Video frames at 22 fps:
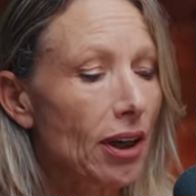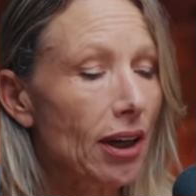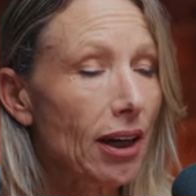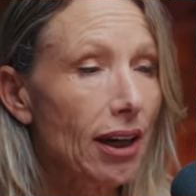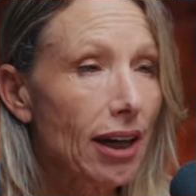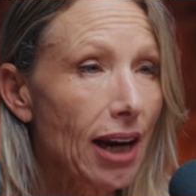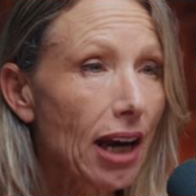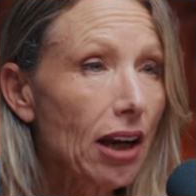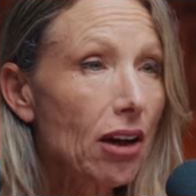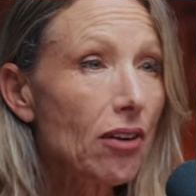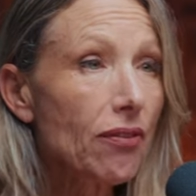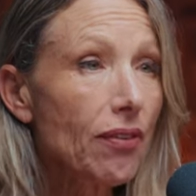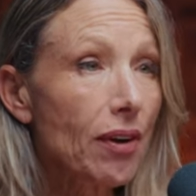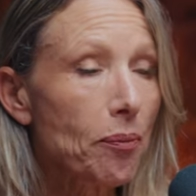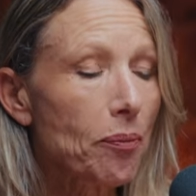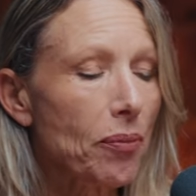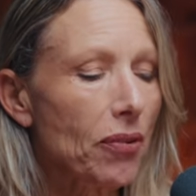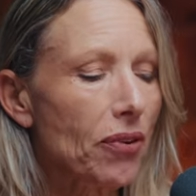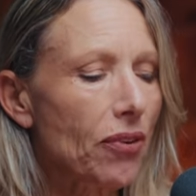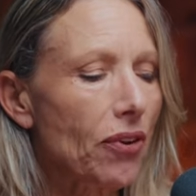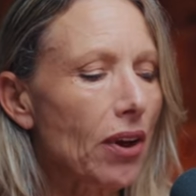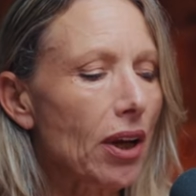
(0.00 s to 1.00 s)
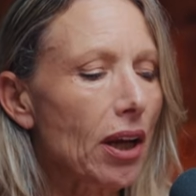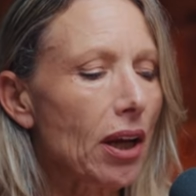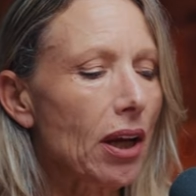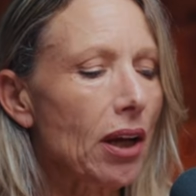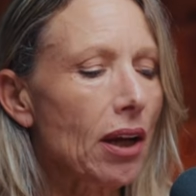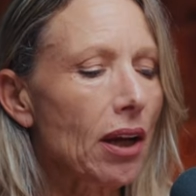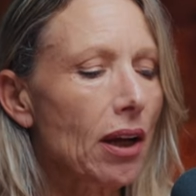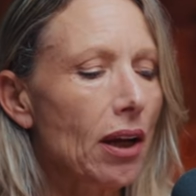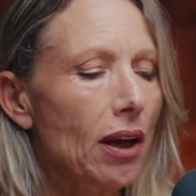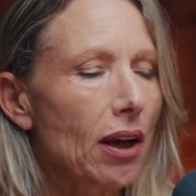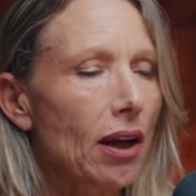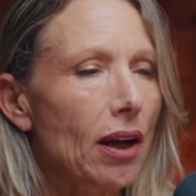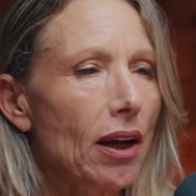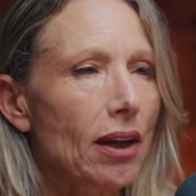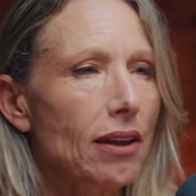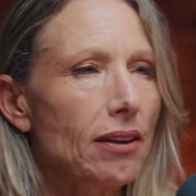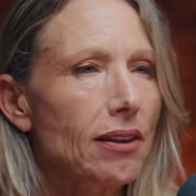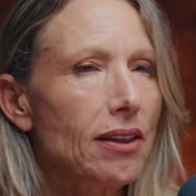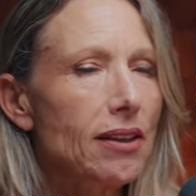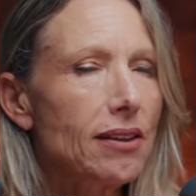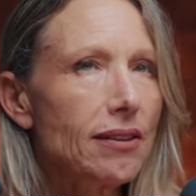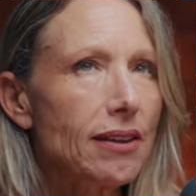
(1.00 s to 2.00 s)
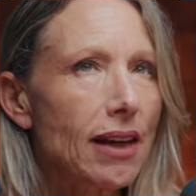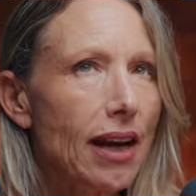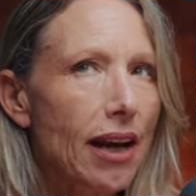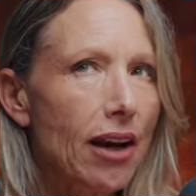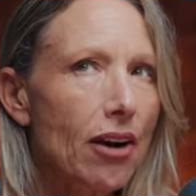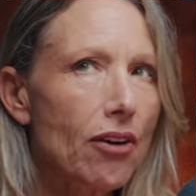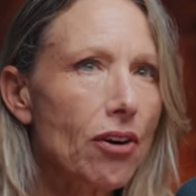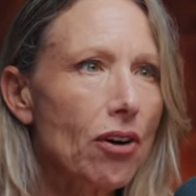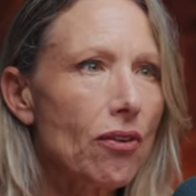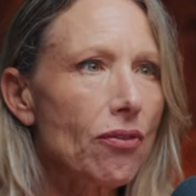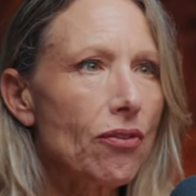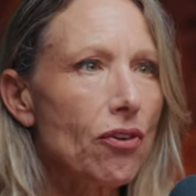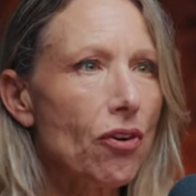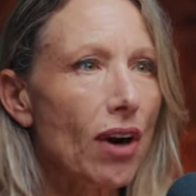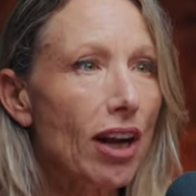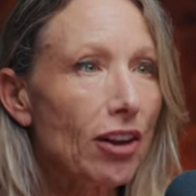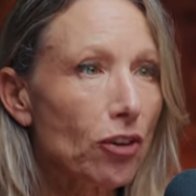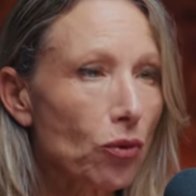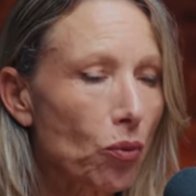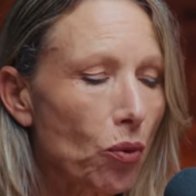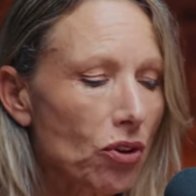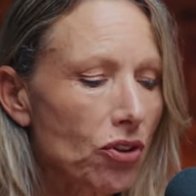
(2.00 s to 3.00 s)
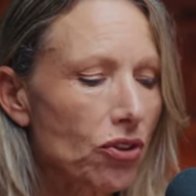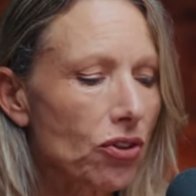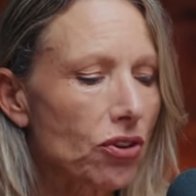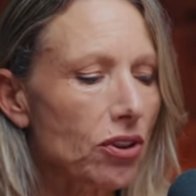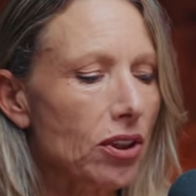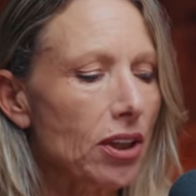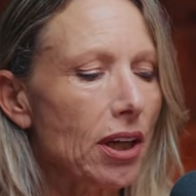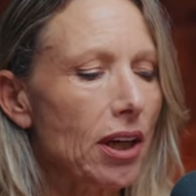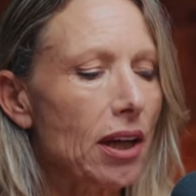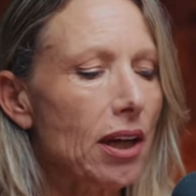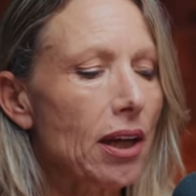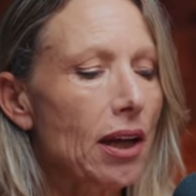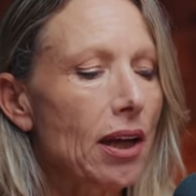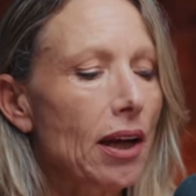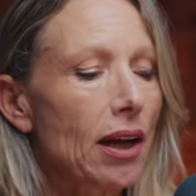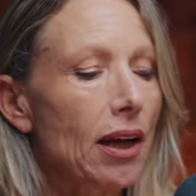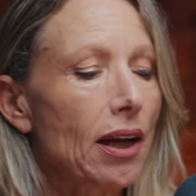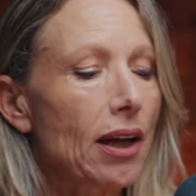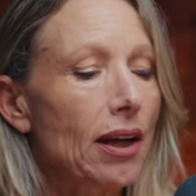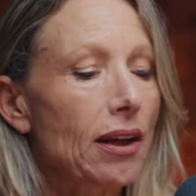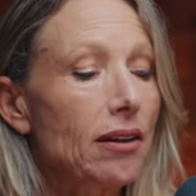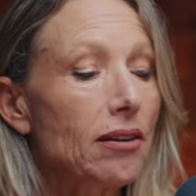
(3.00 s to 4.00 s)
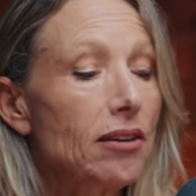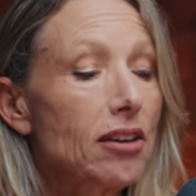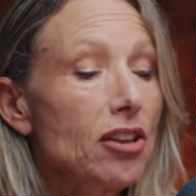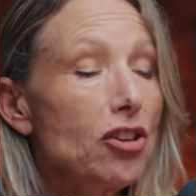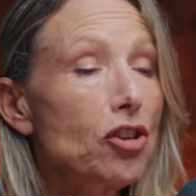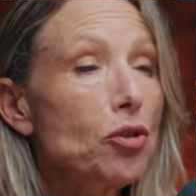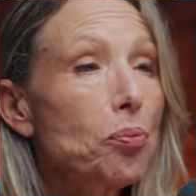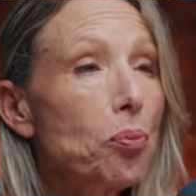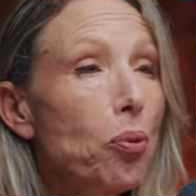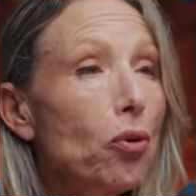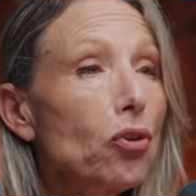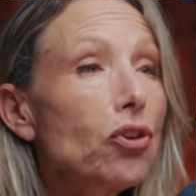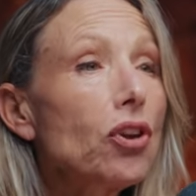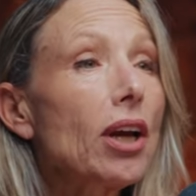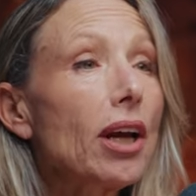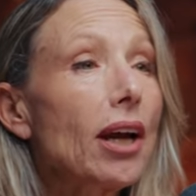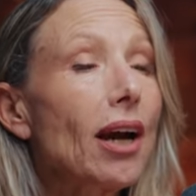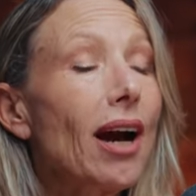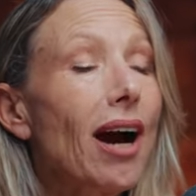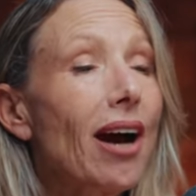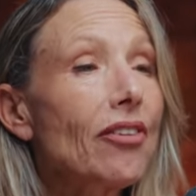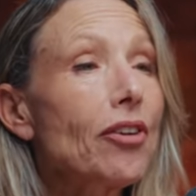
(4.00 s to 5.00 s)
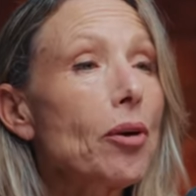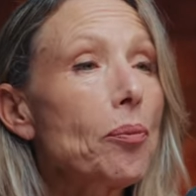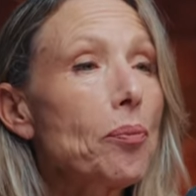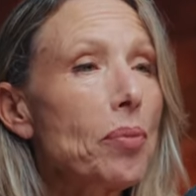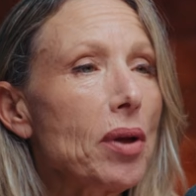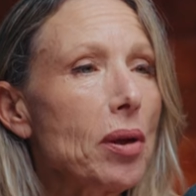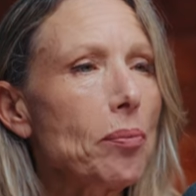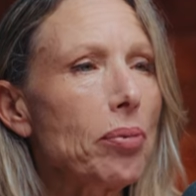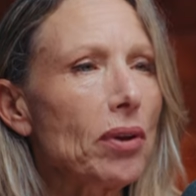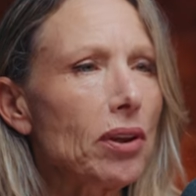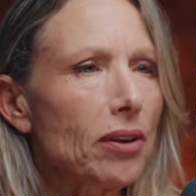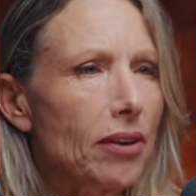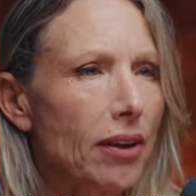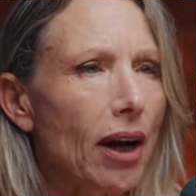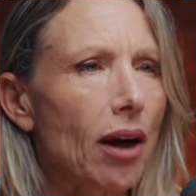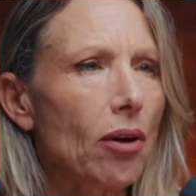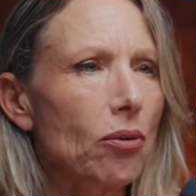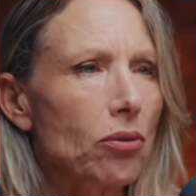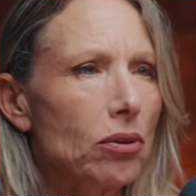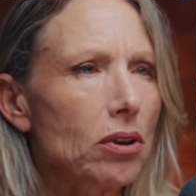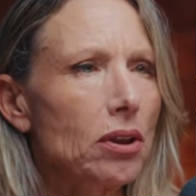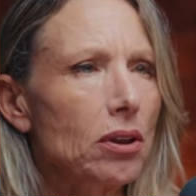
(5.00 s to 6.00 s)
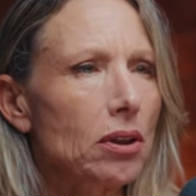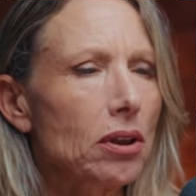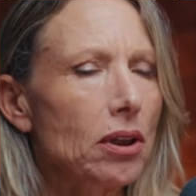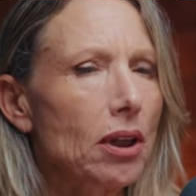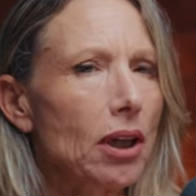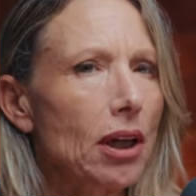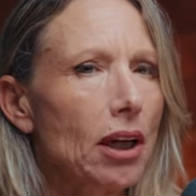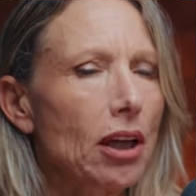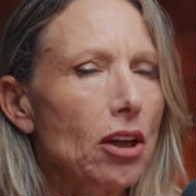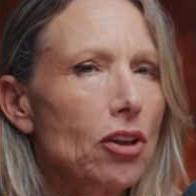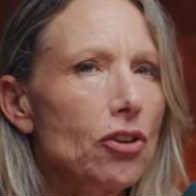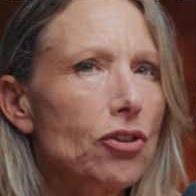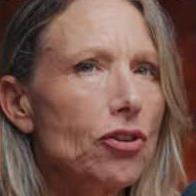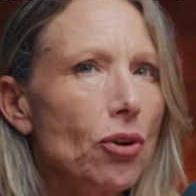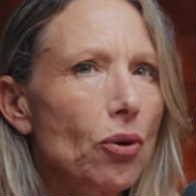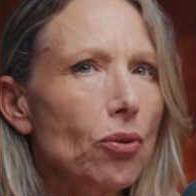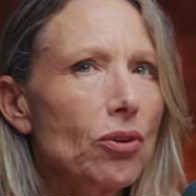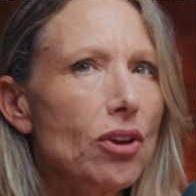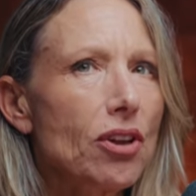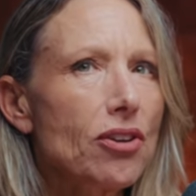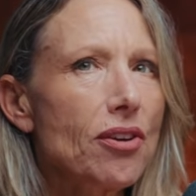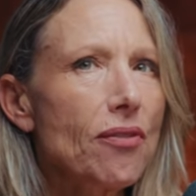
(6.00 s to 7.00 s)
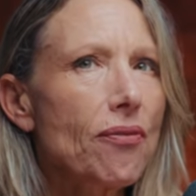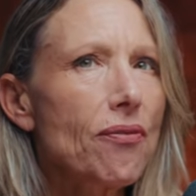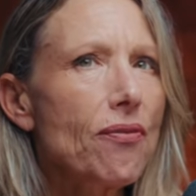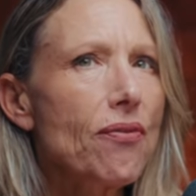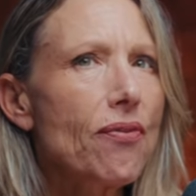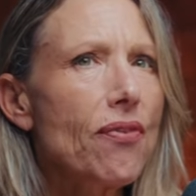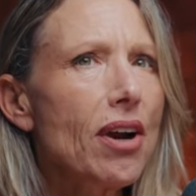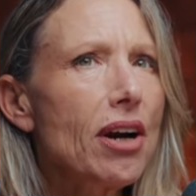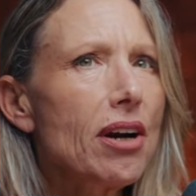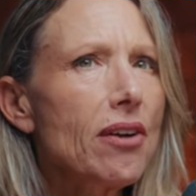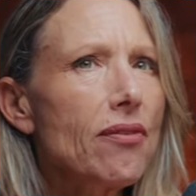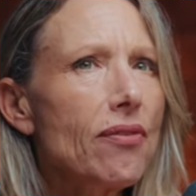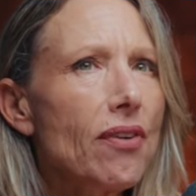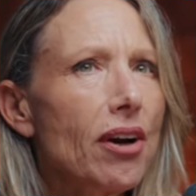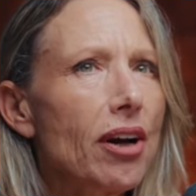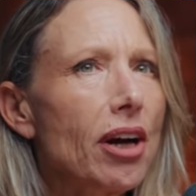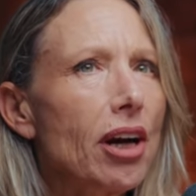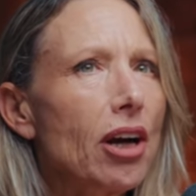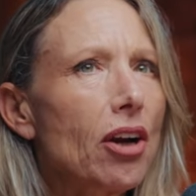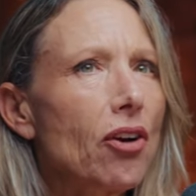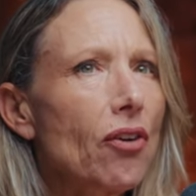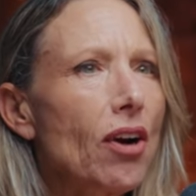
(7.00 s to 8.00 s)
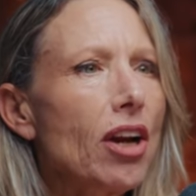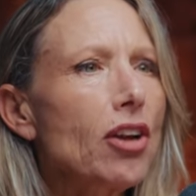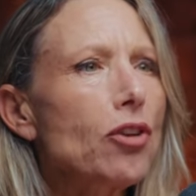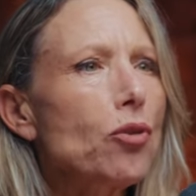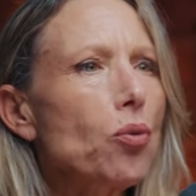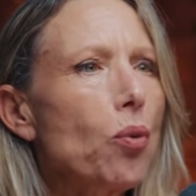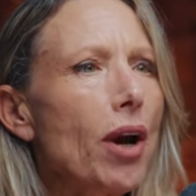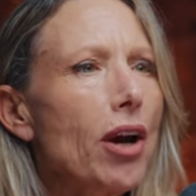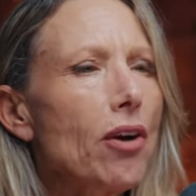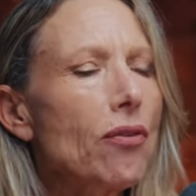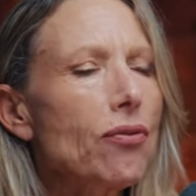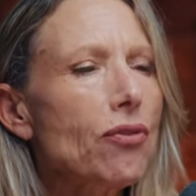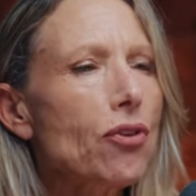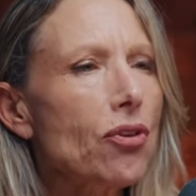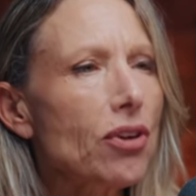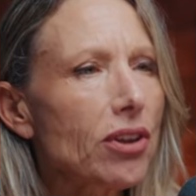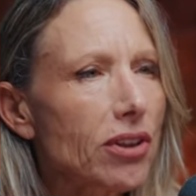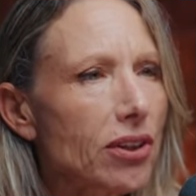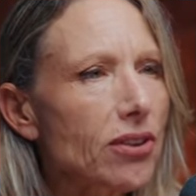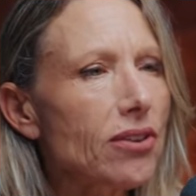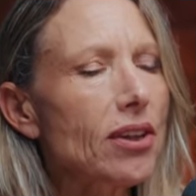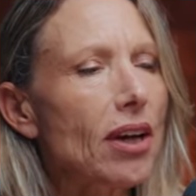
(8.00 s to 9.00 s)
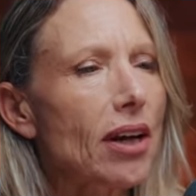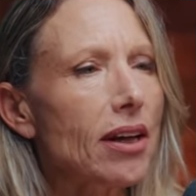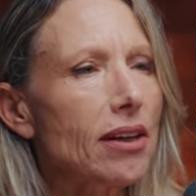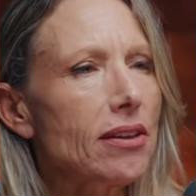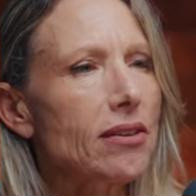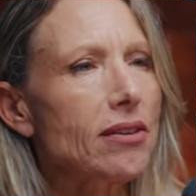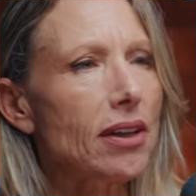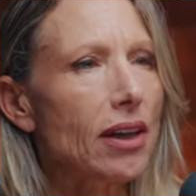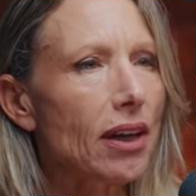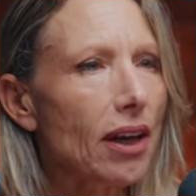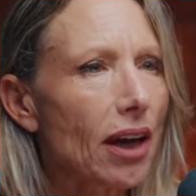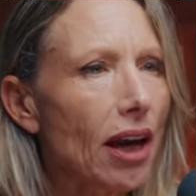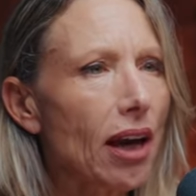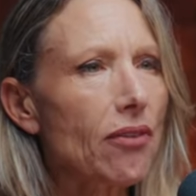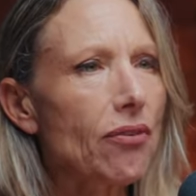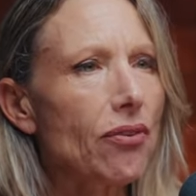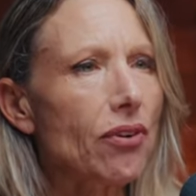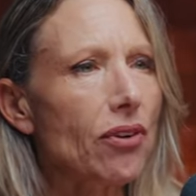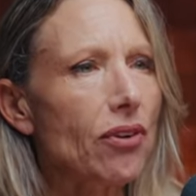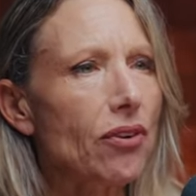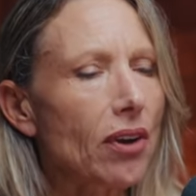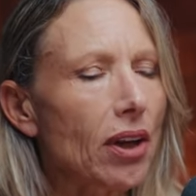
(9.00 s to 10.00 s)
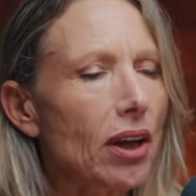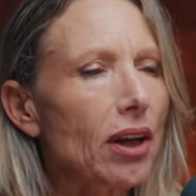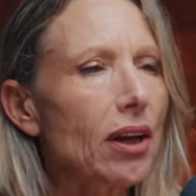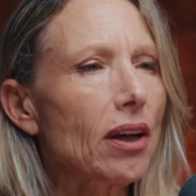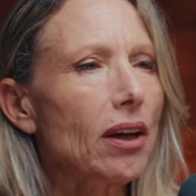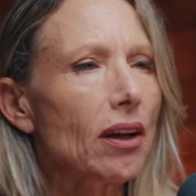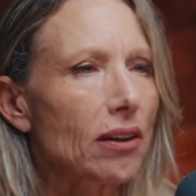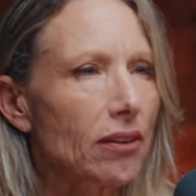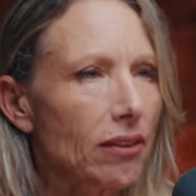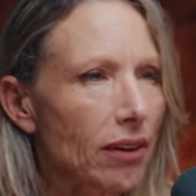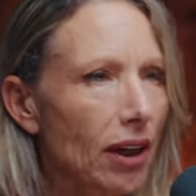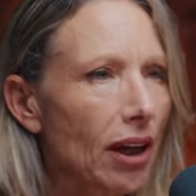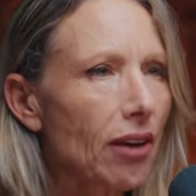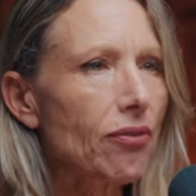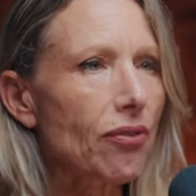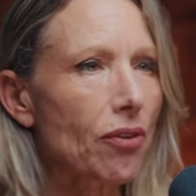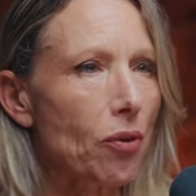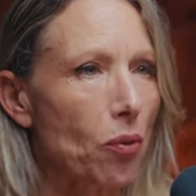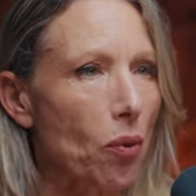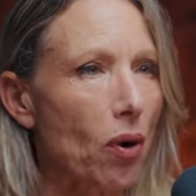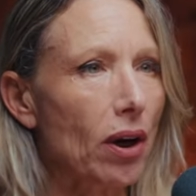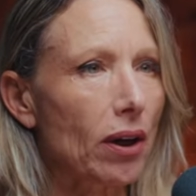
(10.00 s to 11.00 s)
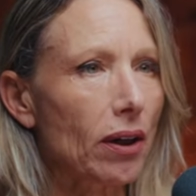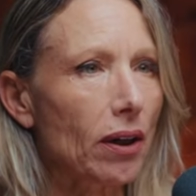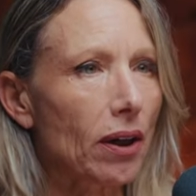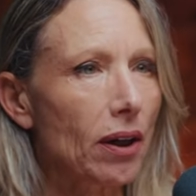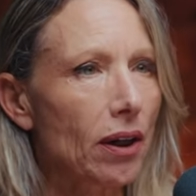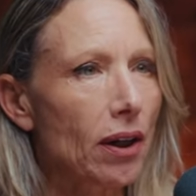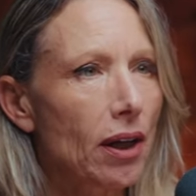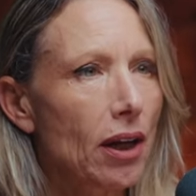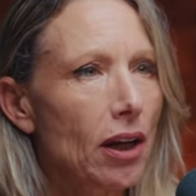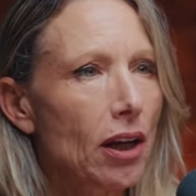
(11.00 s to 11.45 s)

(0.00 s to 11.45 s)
Lack of empathy, this area of grandiosity, this putting other people down. Mm. So there's a very, very great way of criticizing everything and everyone.